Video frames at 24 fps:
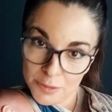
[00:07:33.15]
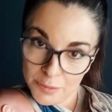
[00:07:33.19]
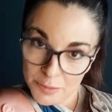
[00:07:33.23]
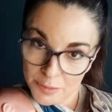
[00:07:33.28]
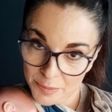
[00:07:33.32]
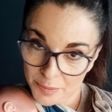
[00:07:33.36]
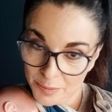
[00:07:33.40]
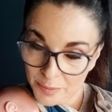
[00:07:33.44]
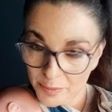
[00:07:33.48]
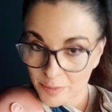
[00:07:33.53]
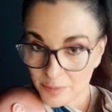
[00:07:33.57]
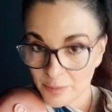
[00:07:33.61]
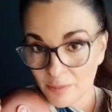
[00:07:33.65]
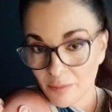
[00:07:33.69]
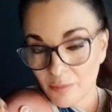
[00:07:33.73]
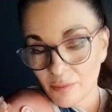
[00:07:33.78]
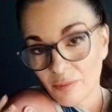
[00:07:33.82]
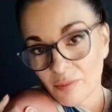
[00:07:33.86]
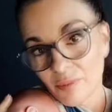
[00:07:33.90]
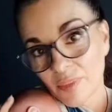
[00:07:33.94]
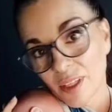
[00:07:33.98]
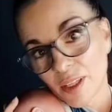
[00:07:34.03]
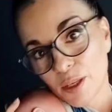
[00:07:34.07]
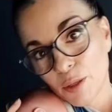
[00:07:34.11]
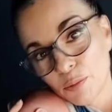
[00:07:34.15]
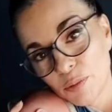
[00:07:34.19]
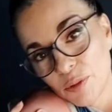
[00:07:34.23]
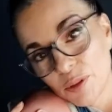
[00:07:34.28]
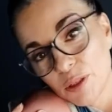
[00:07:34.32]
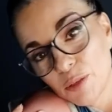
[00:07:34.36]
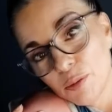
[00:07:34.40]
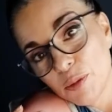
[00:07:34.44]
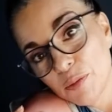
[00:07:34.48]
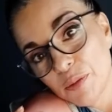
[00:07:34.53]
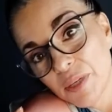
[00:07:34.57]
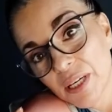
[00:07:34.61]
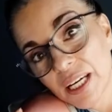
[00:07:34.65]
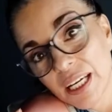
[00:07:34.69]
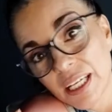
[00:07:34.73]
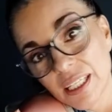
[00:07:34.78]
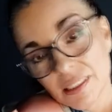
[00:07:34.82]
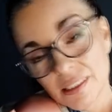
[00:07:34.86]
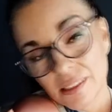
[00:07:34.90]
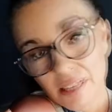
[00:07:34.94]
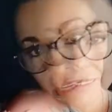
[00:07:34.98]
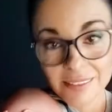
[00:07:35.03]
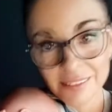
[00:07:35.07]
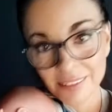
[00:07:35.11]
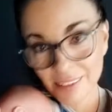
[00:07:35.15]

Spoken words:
stays in his initial position.